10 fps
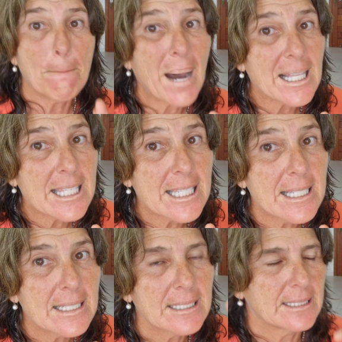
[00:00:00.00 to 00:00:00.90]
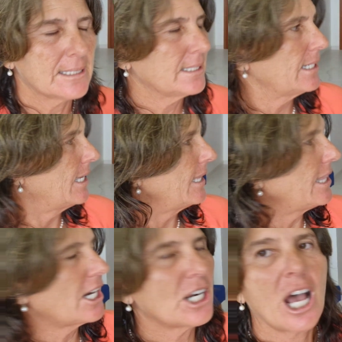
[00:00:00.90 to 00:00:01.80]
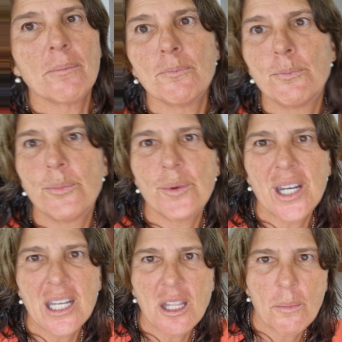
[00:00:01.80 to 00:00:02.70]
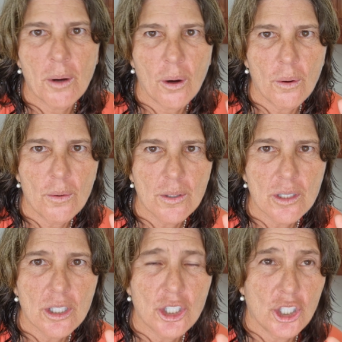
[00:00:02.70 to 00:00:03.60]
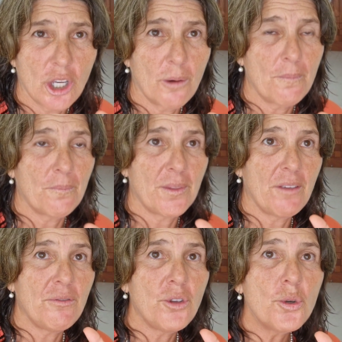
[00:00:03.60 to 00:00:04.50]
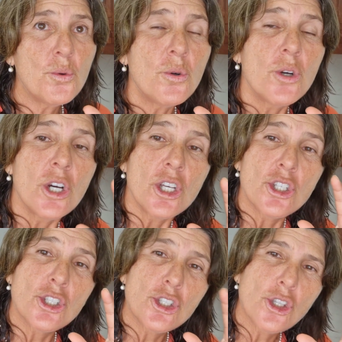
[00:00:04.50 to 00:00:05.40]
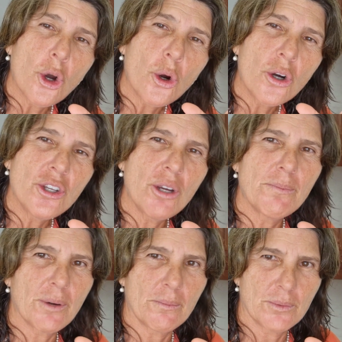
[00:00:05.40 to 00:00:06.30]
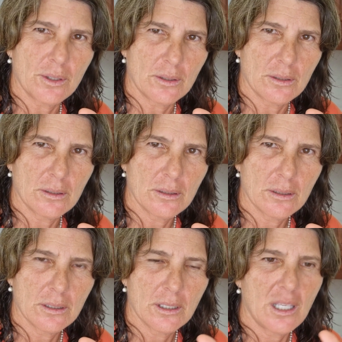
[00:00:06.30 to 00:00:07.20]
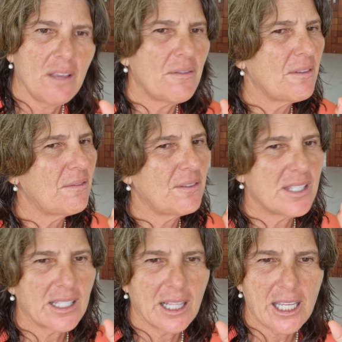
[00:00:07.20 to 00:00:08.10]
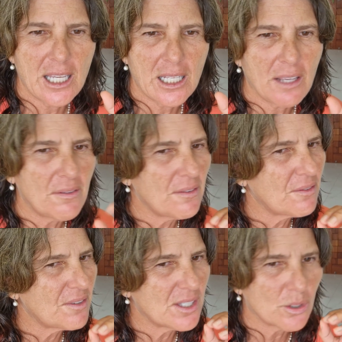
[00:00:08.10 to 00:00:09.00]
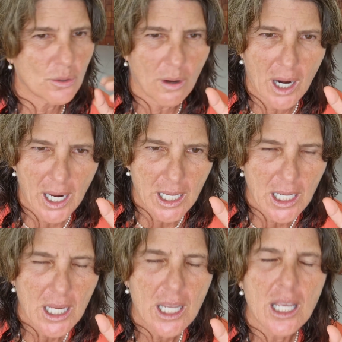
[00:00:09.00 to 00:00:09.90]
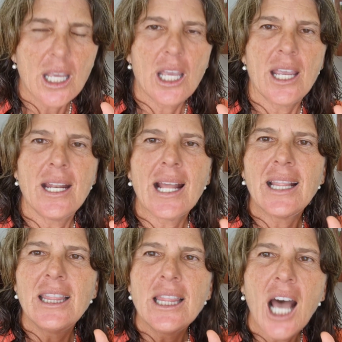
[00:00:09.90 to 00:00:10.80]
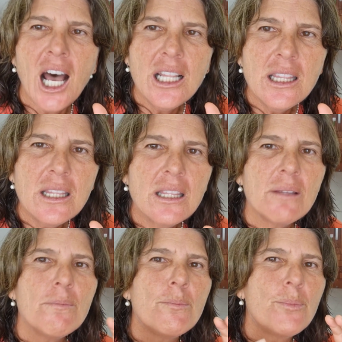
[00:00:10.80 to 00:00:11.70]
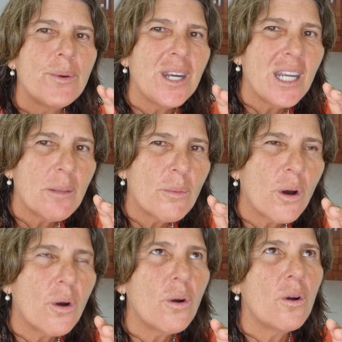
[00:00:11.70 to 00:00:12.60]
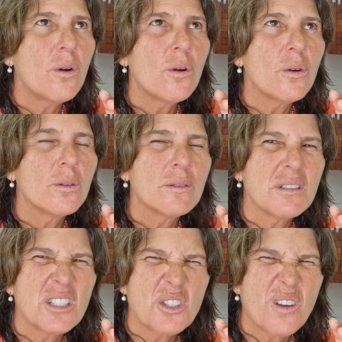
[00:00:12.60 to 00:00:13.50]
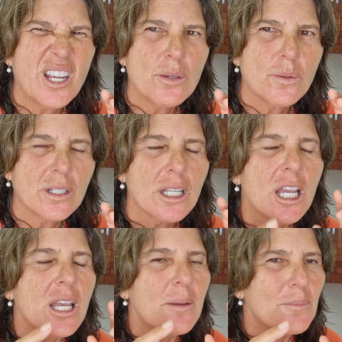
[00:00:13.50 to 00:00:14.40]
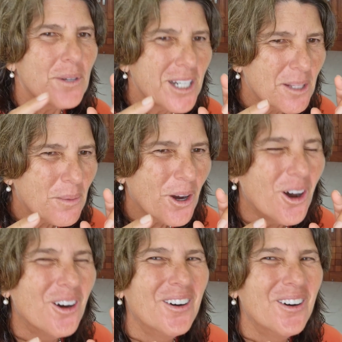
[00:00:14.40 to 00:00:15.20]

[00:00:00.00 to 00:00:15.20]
But they're not breathable. So if you store your Brompton, even if it's clean, even if it's dry, in a non-breathable, strange word, breathable